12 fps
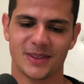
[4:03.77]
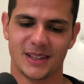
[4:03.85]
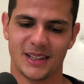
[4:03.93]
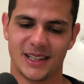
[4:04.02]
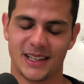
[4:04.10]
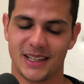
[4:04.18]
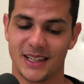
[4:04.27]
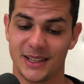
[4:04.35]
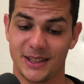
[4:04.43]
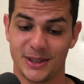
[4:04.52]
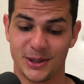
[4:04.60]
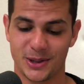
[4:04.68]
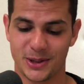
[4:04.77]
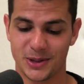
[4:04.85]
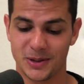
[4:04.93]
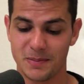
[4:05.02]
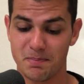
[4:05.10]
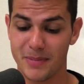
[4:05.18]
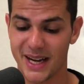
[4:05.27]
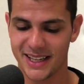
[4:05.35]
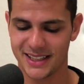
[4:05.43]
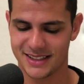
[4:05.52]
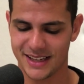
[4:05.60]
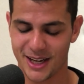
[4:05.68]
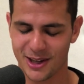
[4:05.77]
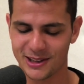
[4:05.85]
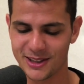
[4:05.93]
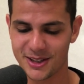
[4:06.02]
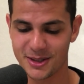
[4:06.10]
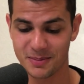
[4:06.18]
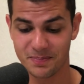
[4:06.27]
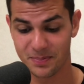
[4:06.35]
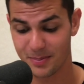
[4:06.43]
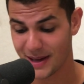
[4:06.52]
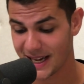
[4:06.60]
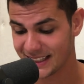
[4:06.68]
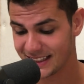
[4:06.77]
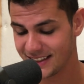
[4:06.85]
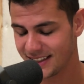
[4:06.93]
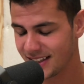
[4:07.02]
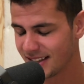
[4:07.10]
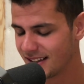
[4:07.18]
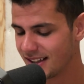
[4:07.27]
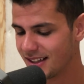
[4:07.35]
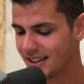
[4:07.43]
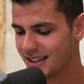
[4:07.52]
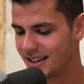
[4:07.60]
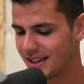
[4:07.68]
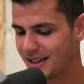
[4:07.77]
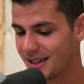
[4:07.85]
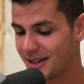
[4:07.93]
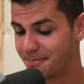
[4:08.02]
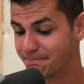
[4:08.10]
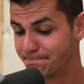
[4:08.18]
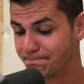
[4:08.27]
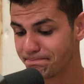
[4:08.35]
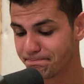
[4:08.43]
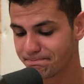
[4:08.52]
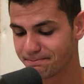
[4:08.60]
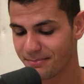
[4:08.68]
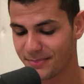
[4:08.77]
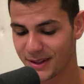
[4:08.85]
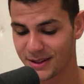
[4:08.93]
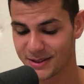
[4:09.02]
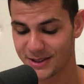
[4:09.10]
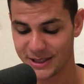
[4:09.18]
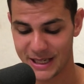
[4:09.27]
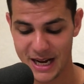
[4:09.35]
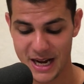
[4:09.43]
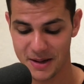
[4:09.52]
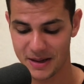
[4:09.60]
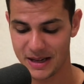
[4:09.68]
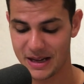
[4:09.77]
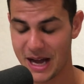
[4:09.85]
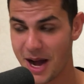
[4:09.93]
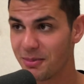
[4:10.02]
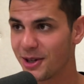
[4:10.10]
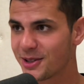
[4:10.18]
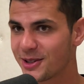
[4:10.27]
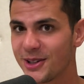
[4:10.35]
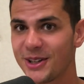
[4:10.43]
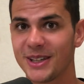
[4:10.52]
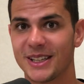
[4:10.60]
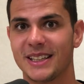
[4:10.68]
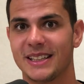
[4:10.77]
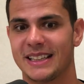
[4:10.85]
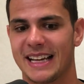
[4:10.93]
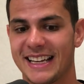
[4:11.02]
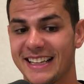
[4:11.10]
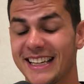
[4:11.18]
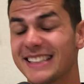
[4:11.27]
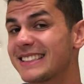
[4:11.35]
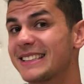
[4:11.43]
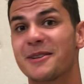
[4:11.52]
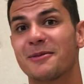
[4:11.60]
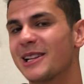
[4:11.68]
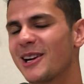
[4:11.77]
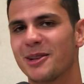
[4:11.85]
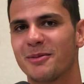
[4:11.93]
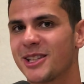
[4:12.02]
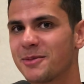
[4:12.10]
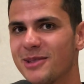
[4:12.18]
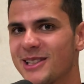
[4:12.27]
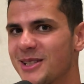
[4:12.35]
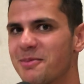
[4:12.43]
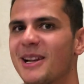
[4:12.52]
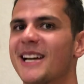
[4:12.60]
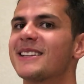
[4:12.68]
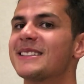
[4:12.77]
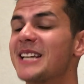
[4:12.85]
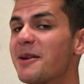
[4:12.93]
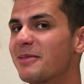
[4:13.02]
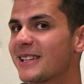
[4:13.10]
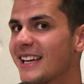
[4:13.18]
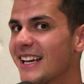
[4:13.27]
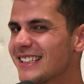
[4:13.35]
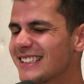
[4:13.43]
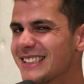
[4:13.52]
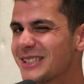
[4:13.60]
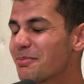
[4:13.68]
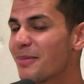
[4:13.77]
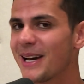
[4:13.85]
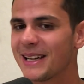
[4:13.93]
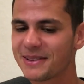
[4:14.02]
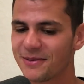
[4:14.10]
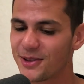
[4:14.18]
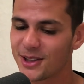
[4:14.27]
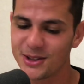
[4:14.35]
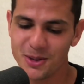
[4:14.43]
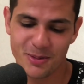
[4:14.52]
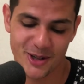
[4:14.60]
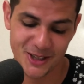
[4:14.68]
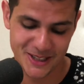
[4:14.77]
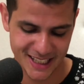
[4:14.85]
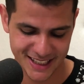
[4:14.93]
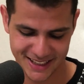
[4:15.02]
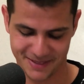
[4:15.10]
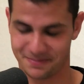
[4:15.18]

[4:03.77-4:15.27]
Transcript: uh, you manage Angular badly. Um, so yeah, I'm not sure. I guess there will always be some legacy applications, but for a new project.